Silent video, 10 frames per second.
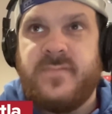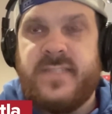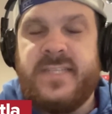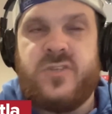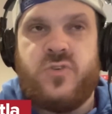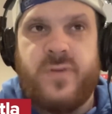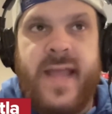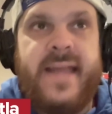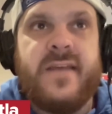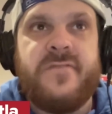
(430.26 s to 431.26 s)
He's
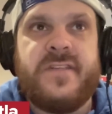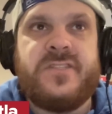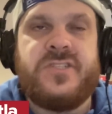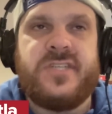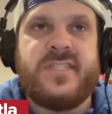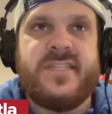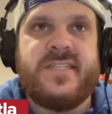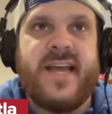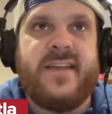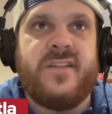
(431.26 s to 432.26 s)
creative. It's just he's
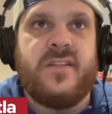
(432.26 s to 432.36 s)
kind of